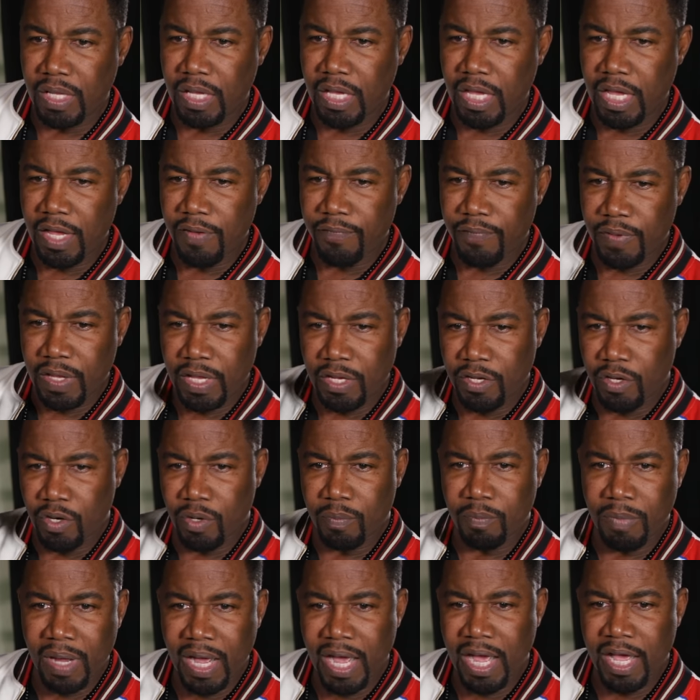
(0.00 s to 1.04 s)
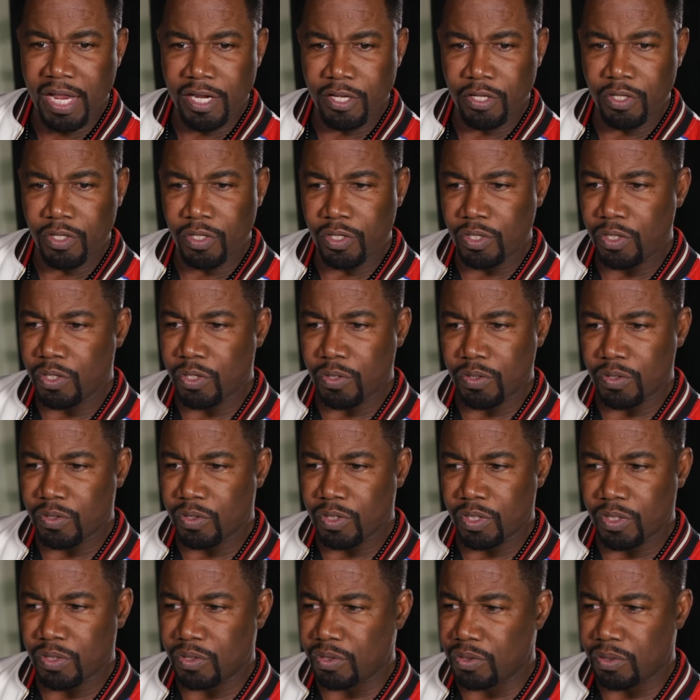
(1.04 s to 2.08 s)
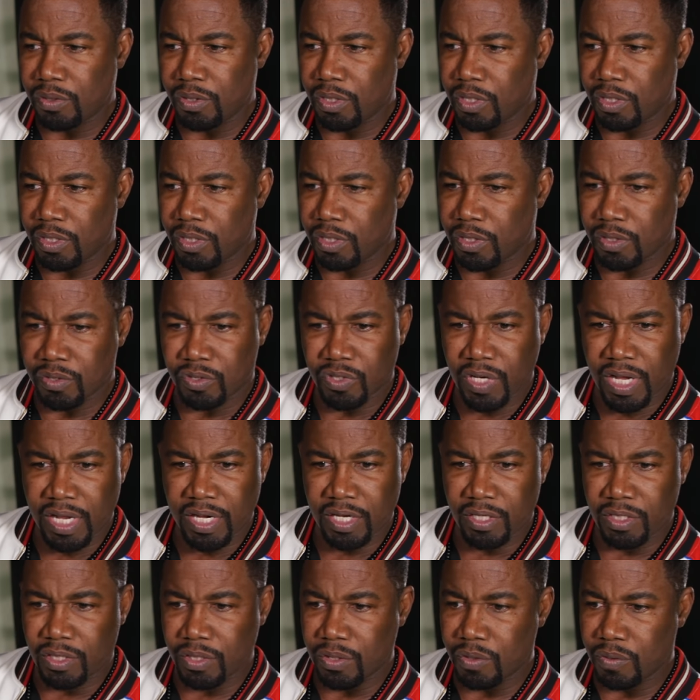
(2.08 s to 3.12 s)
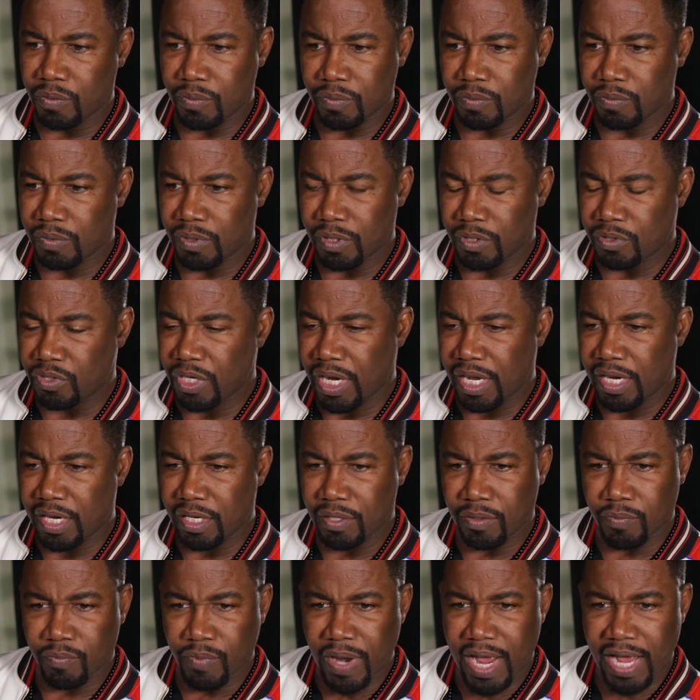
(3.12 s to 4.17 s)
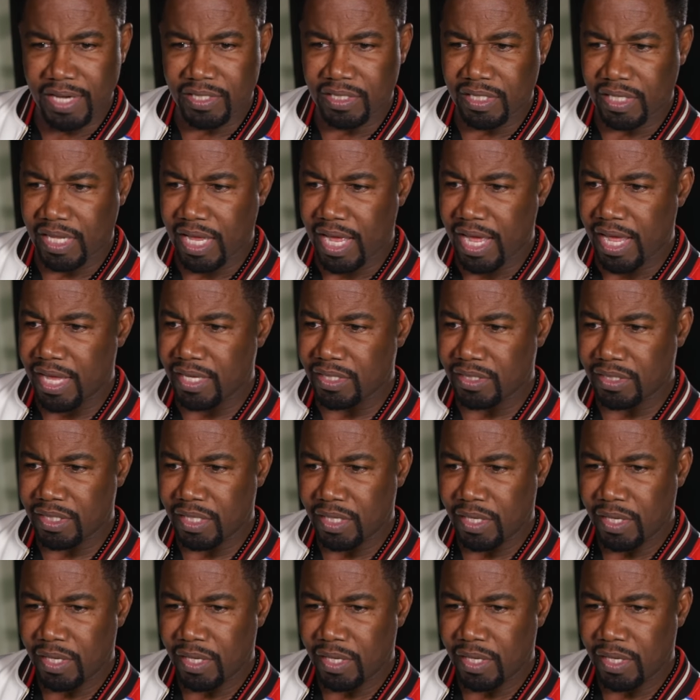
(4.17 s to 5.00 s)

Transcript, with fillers: if in your mind you're you're you're you're trying to do you're trying to rationalize